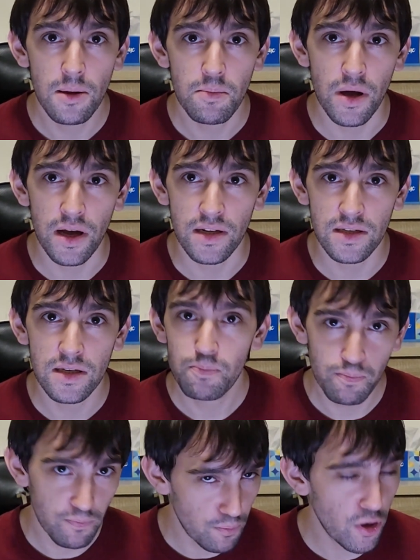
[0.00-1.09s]
but
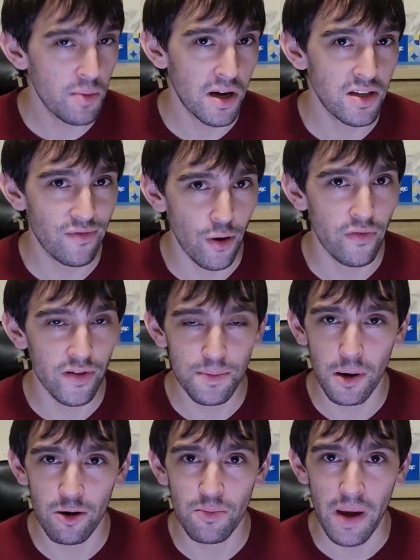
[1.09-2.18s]
pretty much for over the
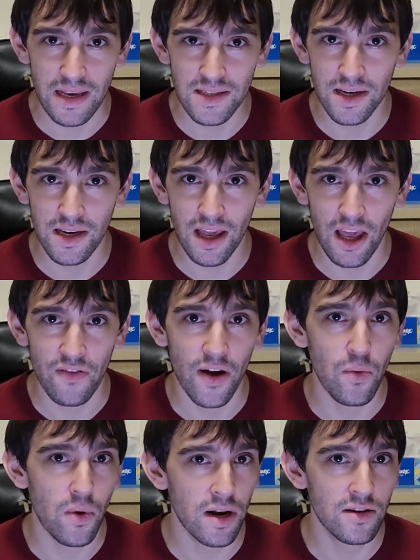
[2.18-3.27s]
period basic, if I
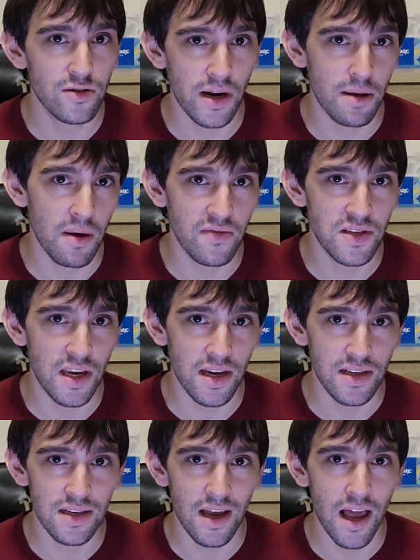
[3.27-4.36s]
want to try to MFC
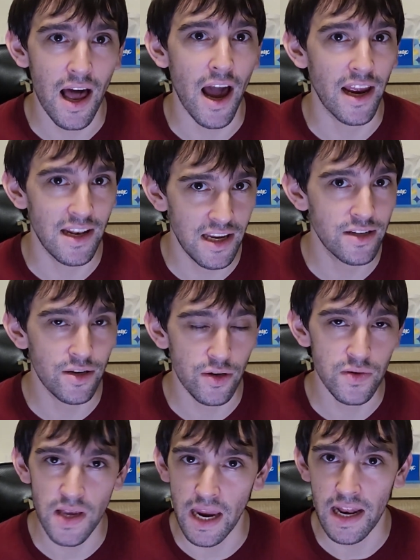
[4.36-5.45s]
it, I need to
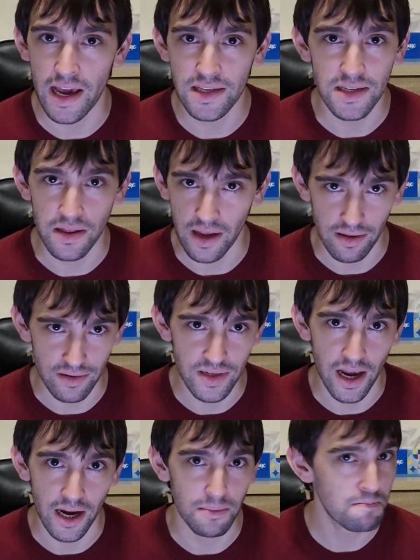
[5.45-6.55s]
use 8x on the other
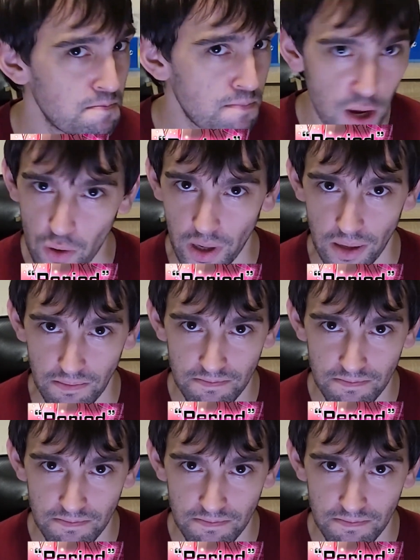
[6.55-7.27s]
side, period.